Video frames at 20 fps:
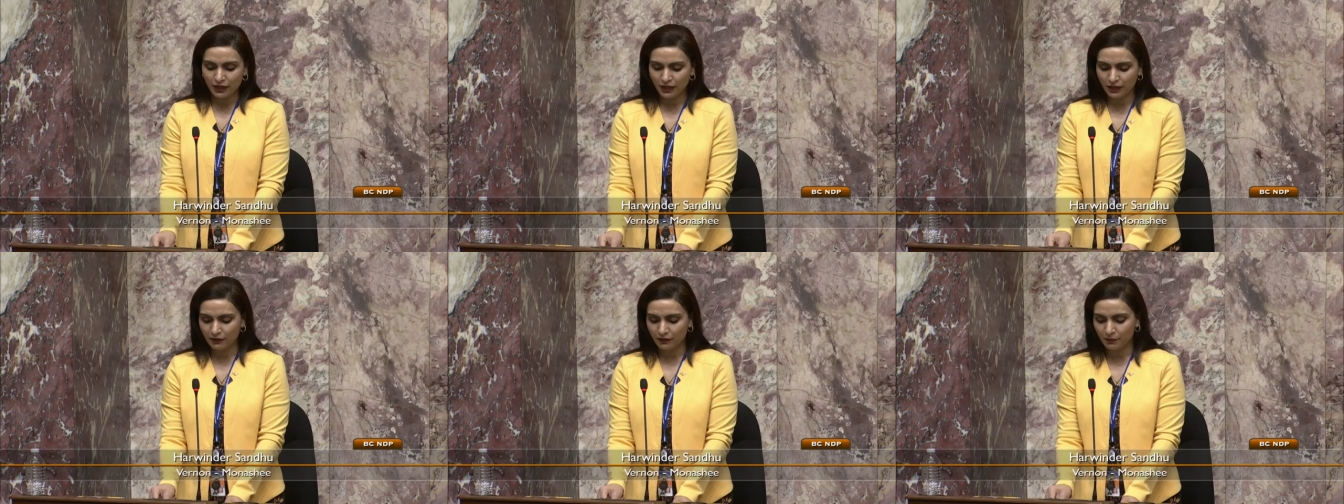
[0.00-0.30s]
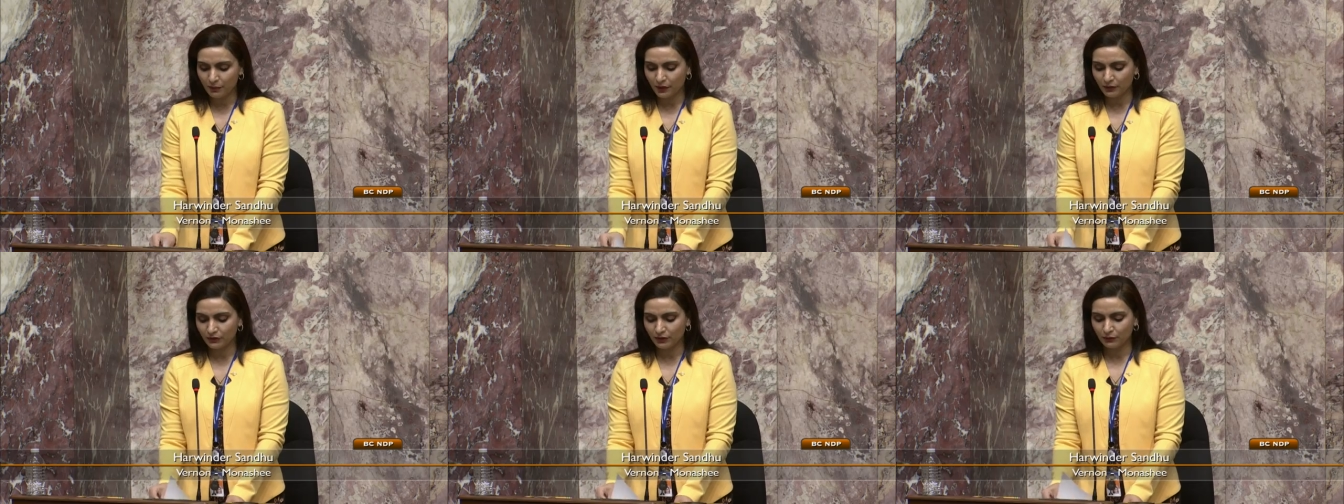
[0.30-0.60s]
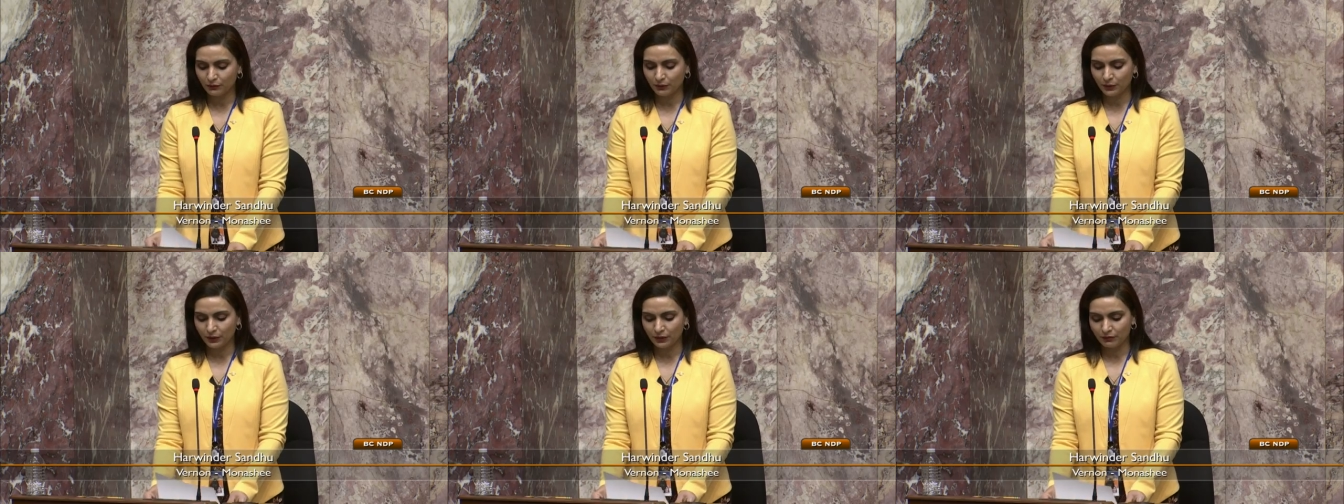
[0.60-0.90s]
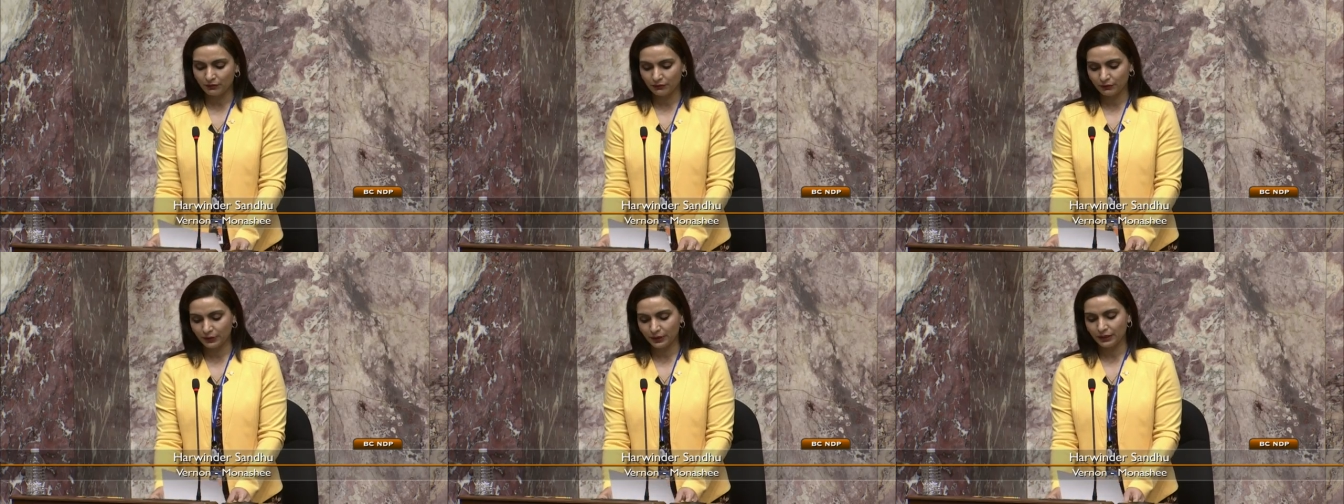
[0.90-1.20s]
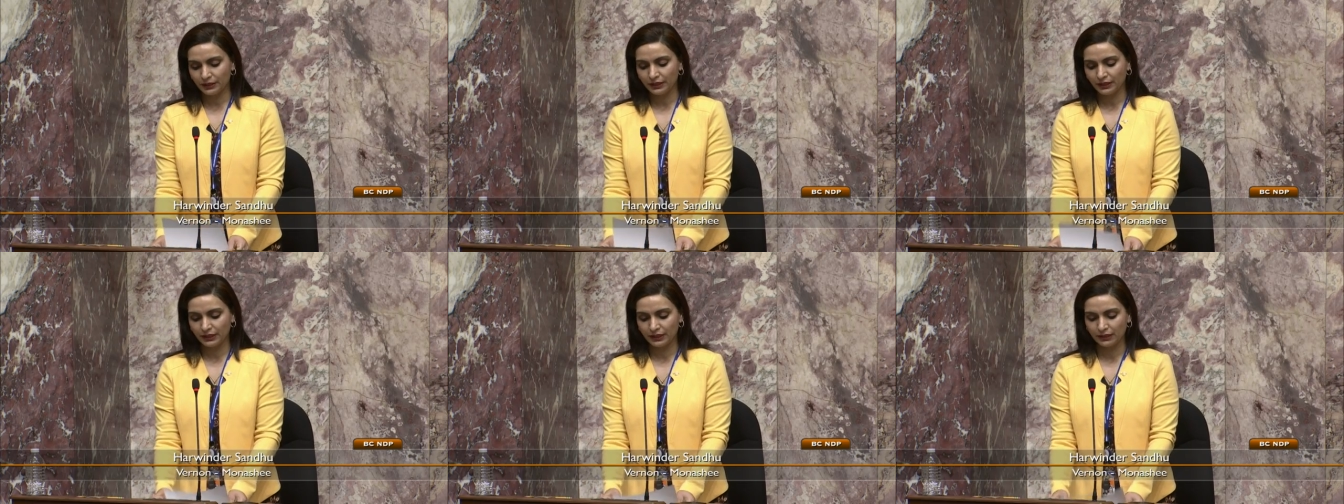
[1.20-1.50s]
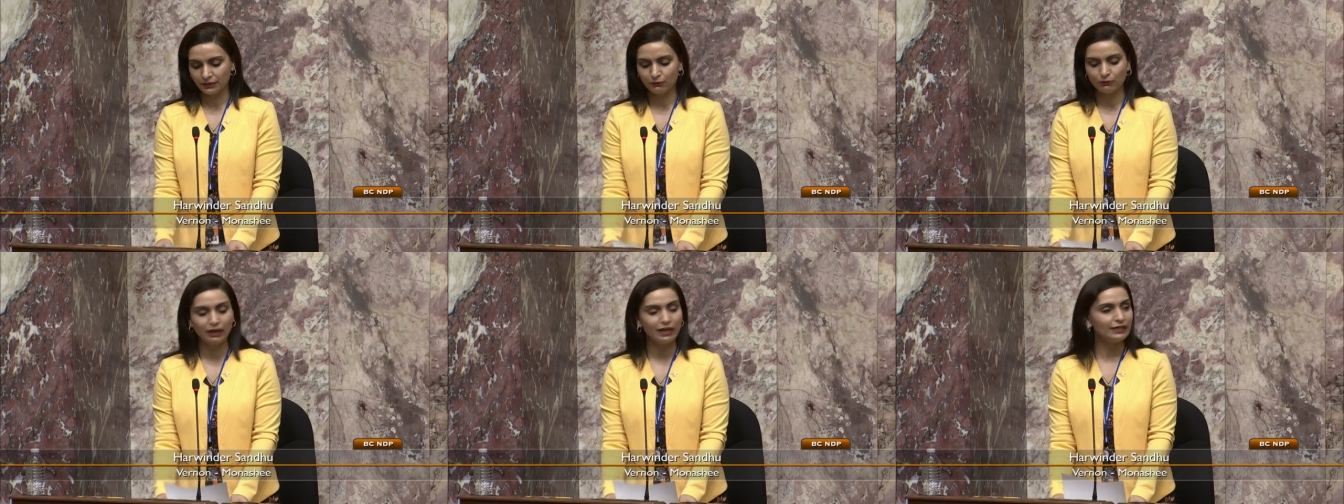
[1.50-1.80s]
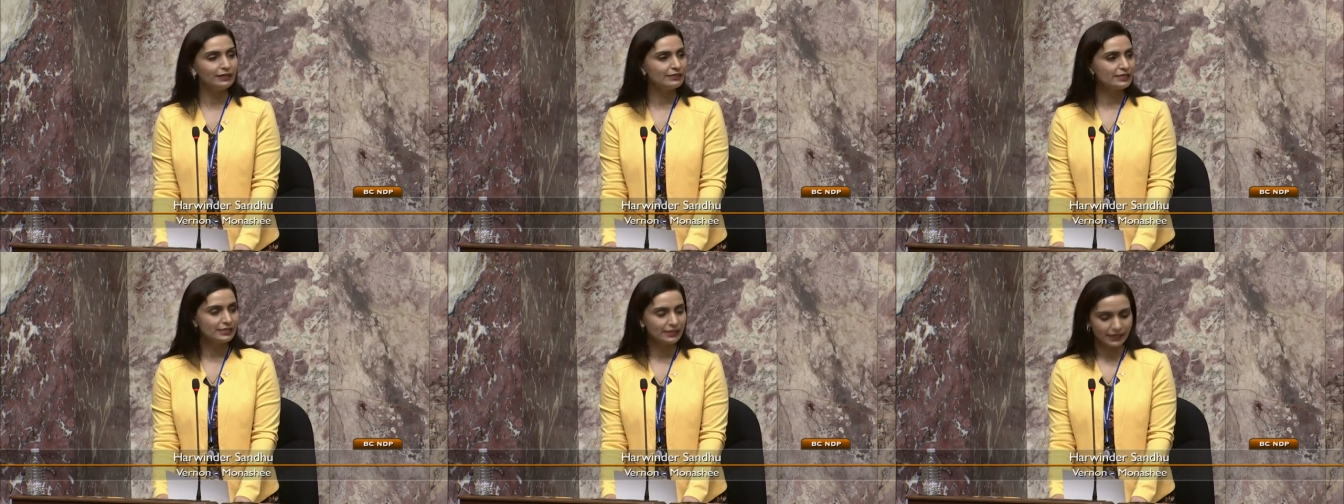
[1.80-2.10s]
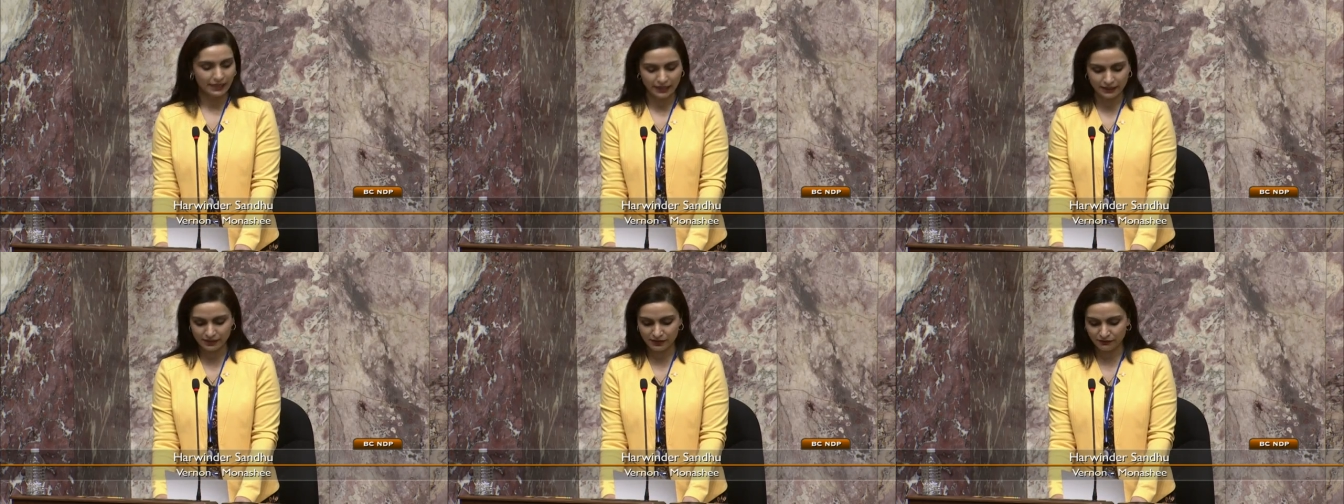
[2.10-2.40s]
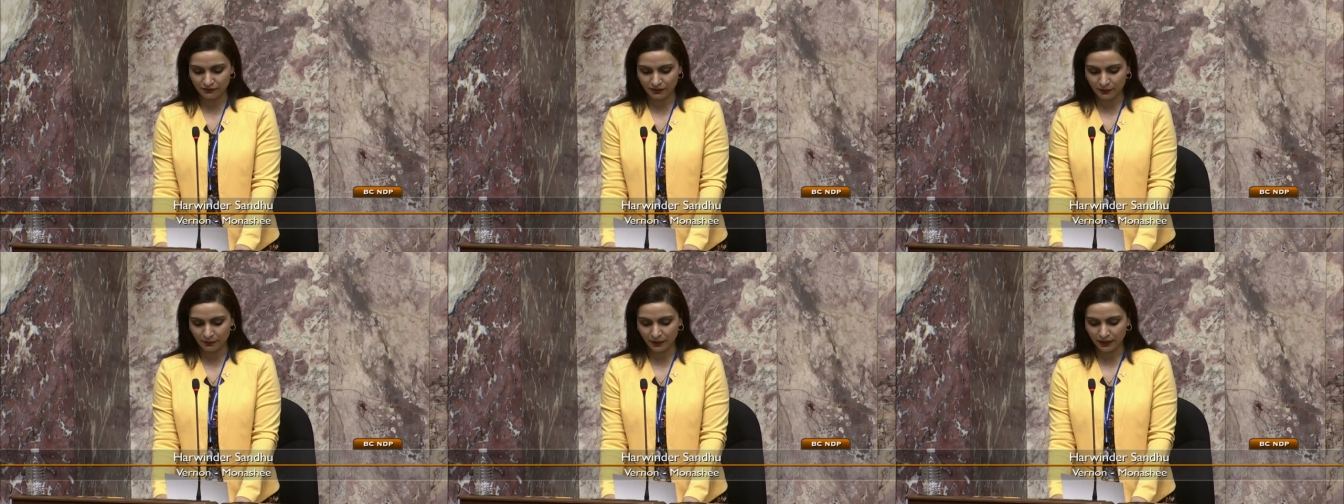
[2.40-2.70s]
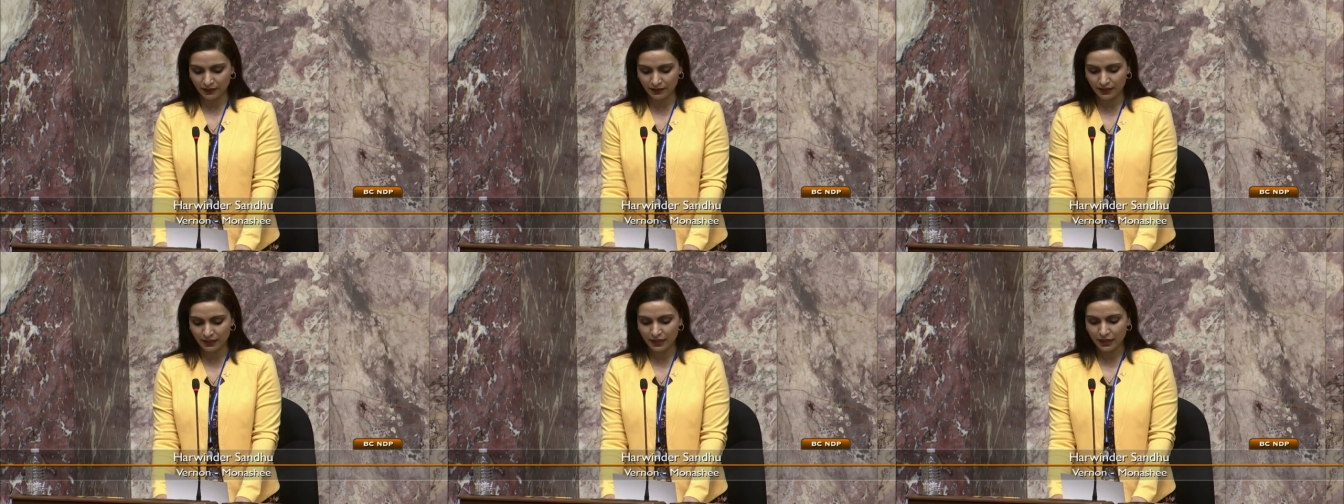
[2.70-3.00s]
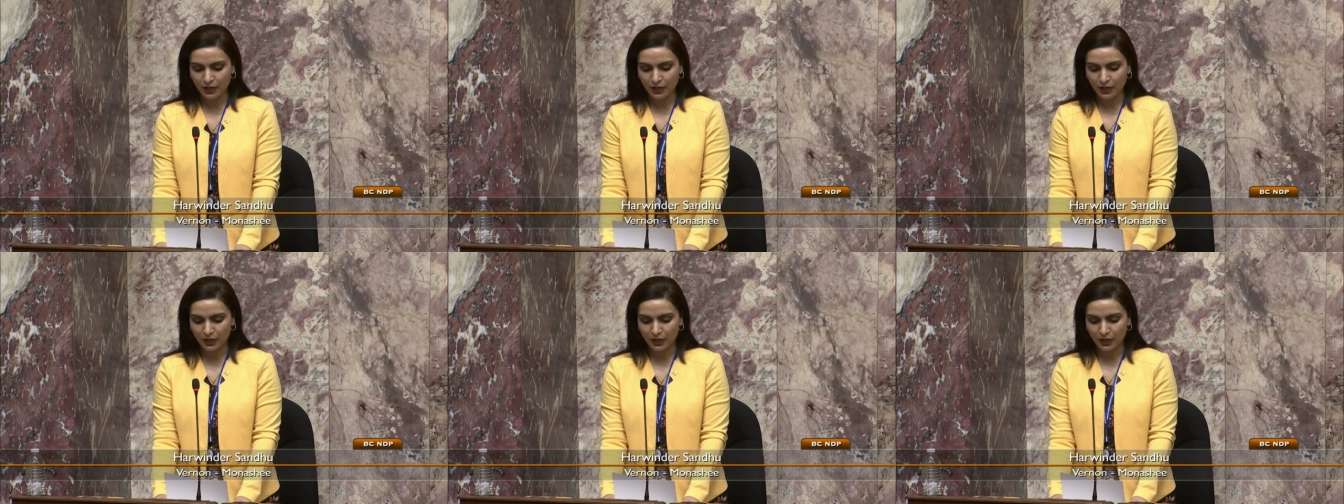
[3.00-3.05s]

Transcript: hear about the word violence against women,